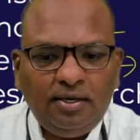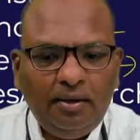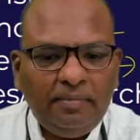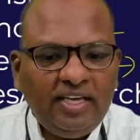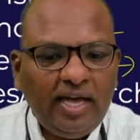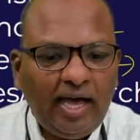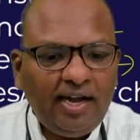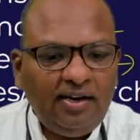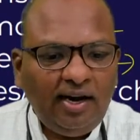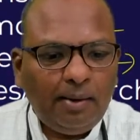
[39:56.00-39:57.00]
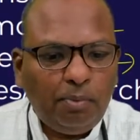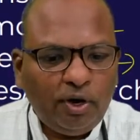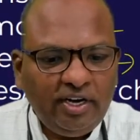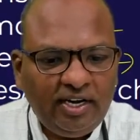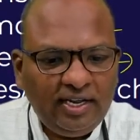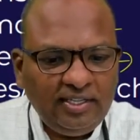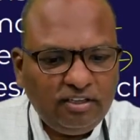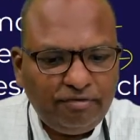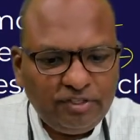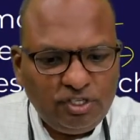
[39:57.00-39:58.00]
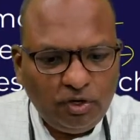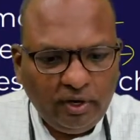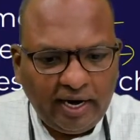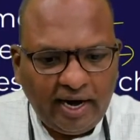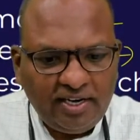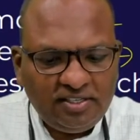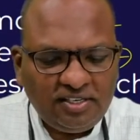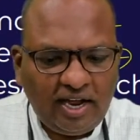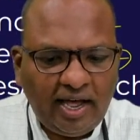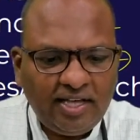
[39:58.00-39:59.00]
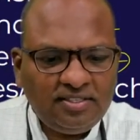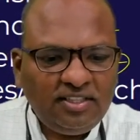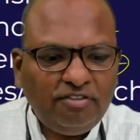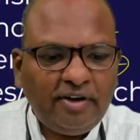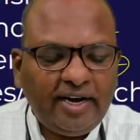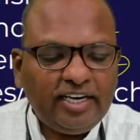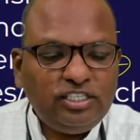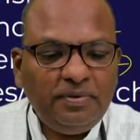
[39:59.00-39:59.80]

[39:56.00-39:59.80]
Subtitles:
began appointing the physiocrats as the finance